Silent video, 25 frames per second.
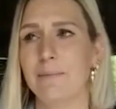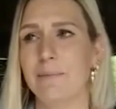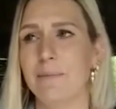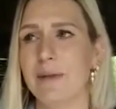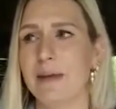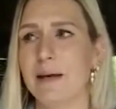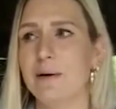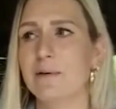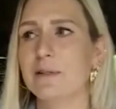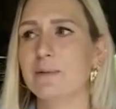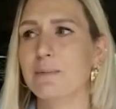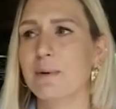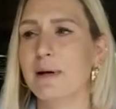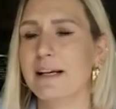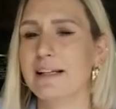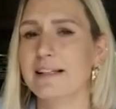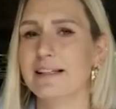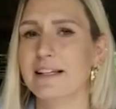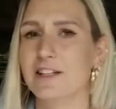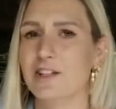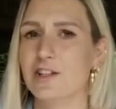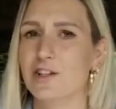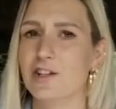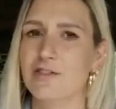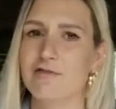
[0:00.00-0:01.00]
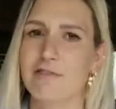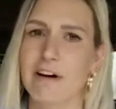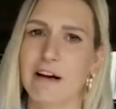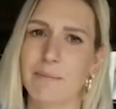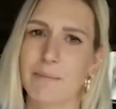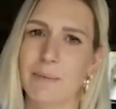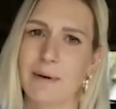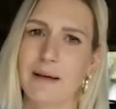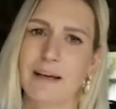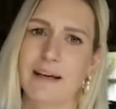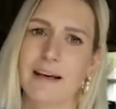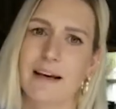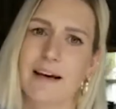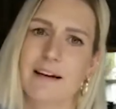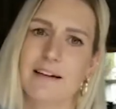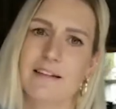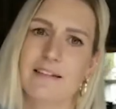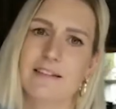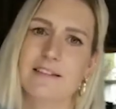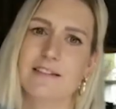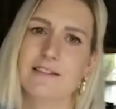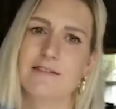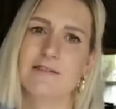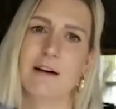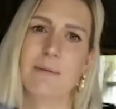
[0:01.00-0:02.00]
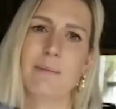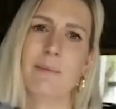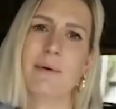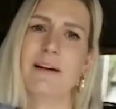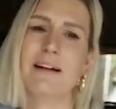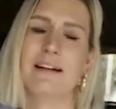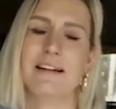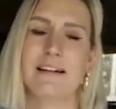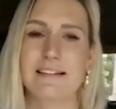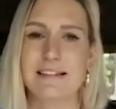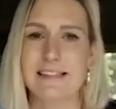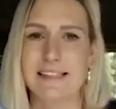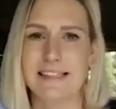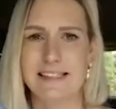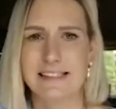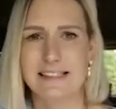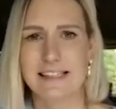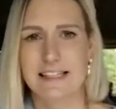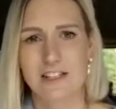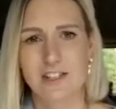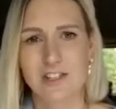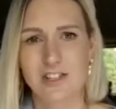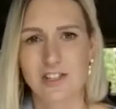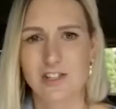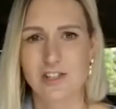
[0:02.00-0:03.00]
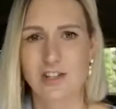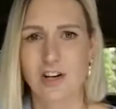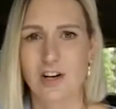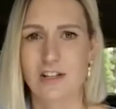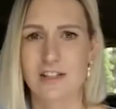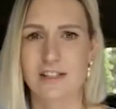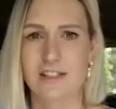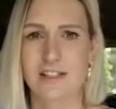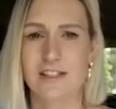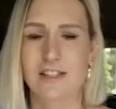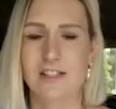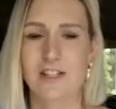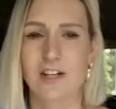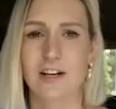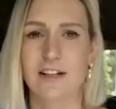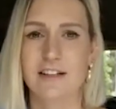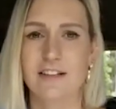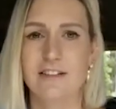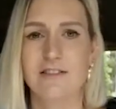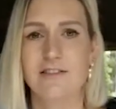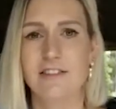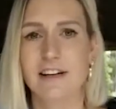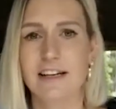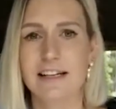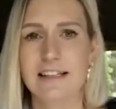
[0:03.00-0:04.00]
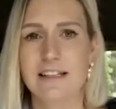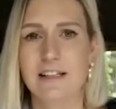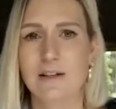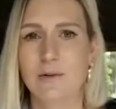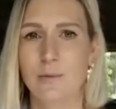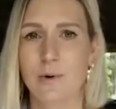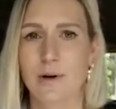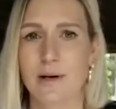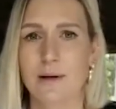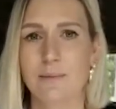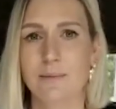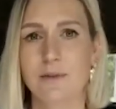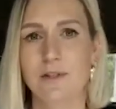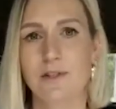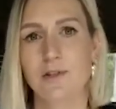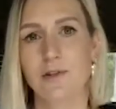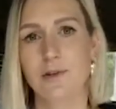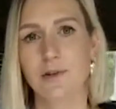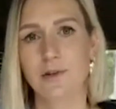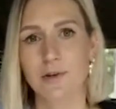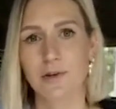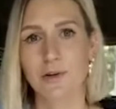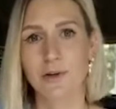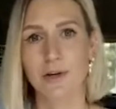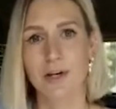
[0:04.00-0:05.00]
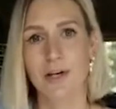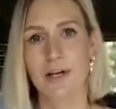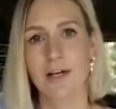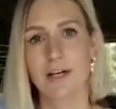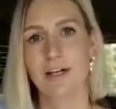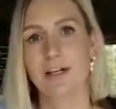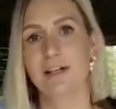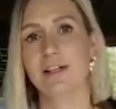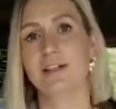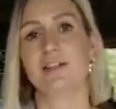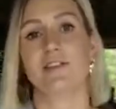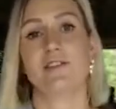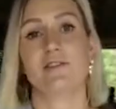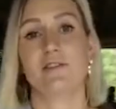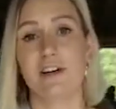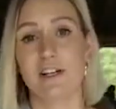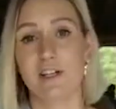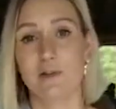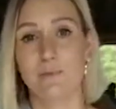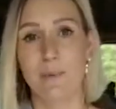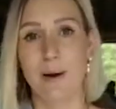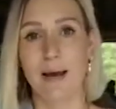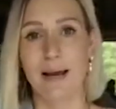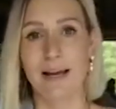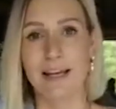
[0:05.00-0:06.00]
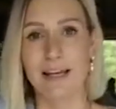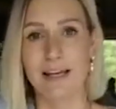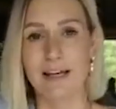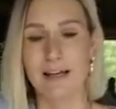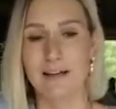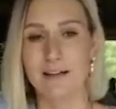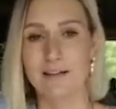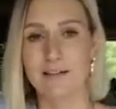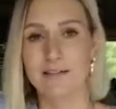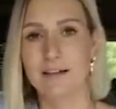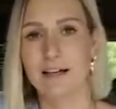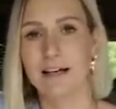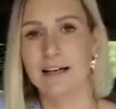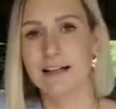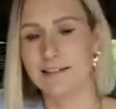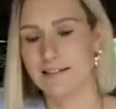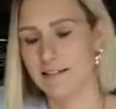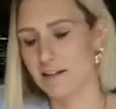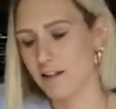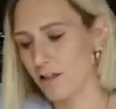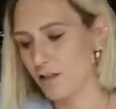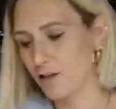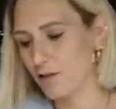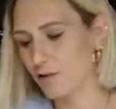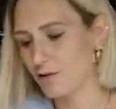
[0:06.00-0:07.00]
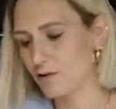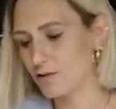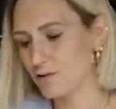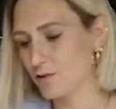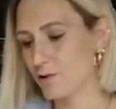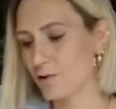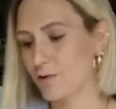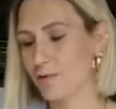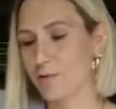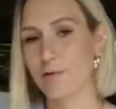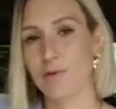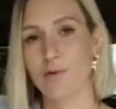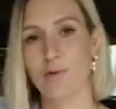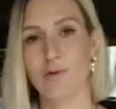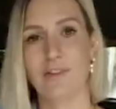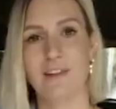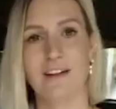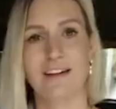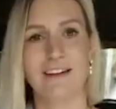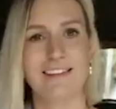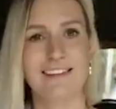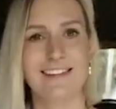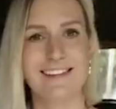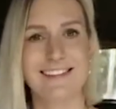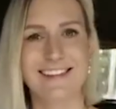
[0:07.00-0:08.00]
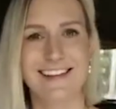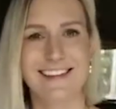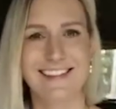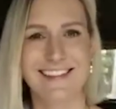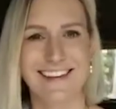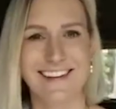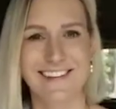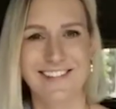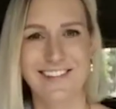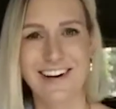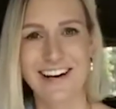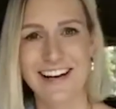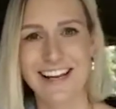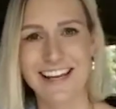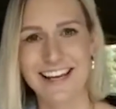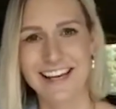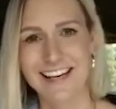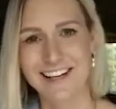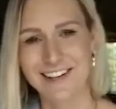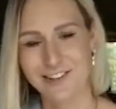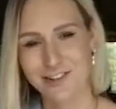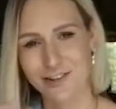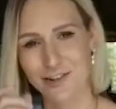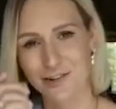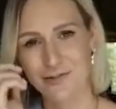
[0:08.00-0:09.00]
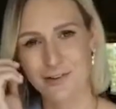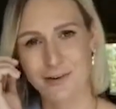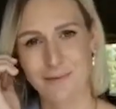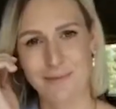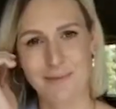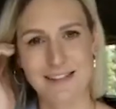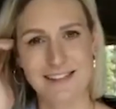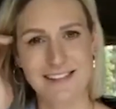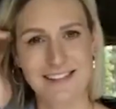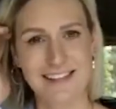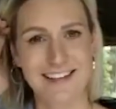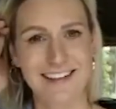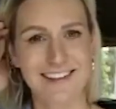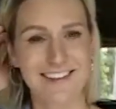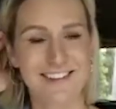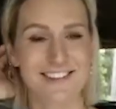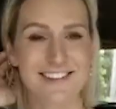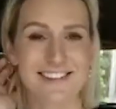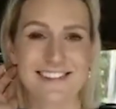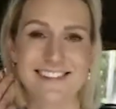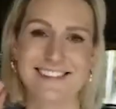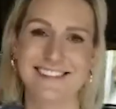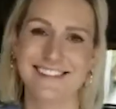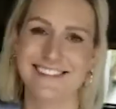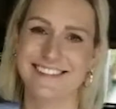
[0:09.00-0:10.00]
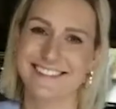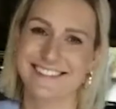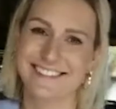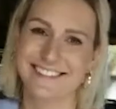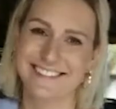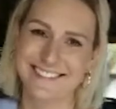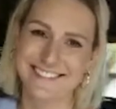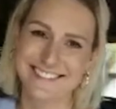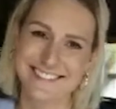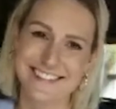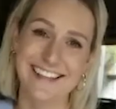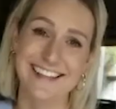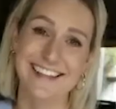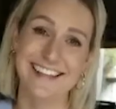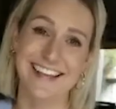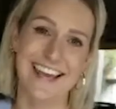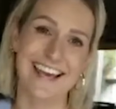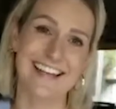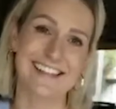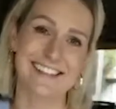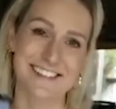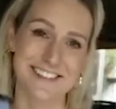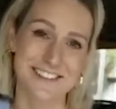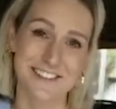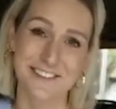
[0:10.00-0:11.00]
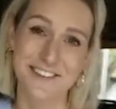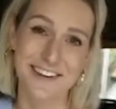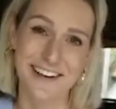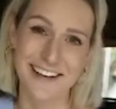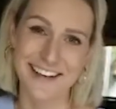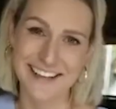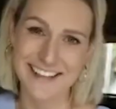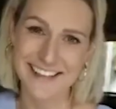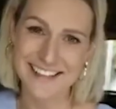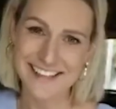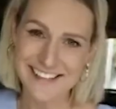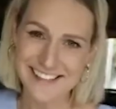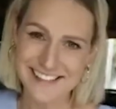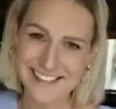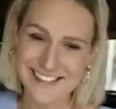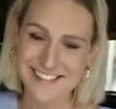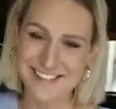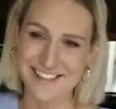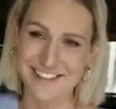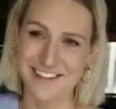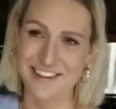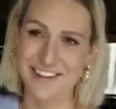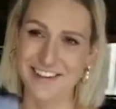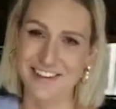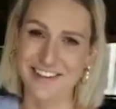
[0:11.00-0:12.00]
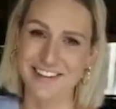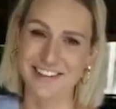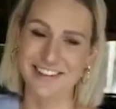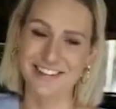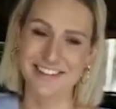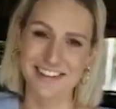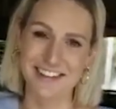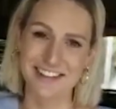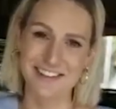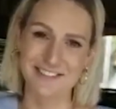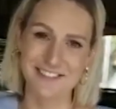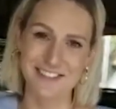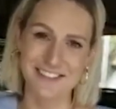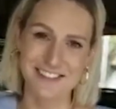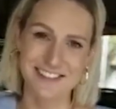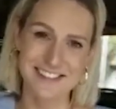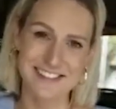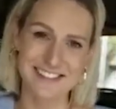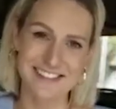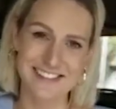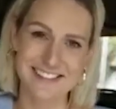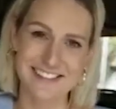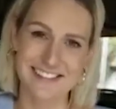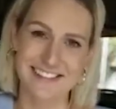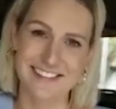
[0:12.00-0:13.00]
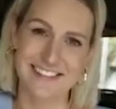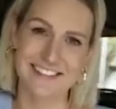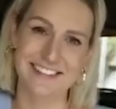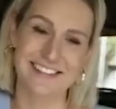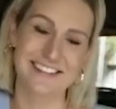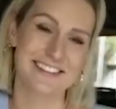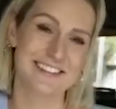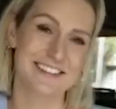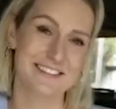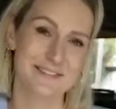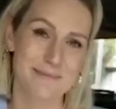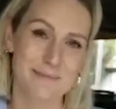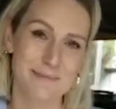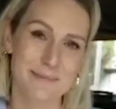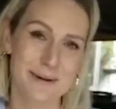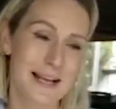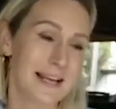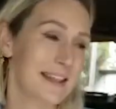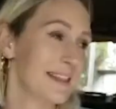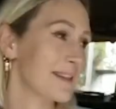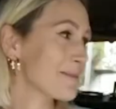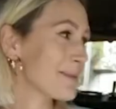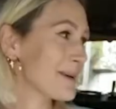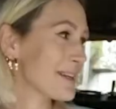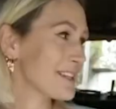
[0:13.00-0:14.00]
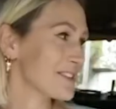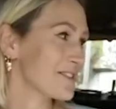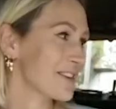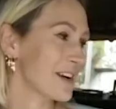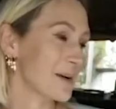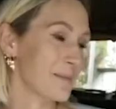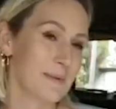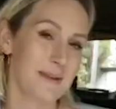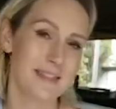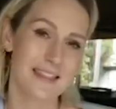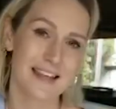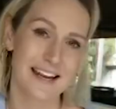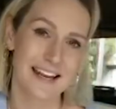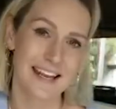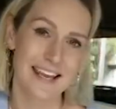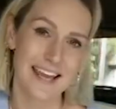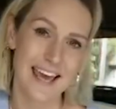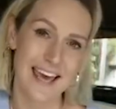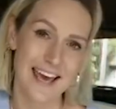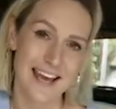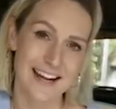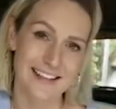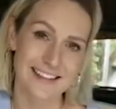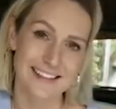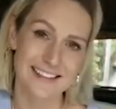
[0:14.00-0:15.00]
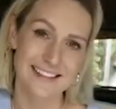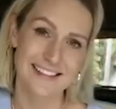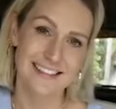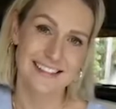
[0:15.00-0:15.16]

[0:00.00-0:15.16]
He was playing such good rugby, and rugby season had just started, so I really didn't want him to rush back here. I sort of thought that there's nothing really he can do from this side. He can't take the cancer away, so let him just play the best rugby that he can.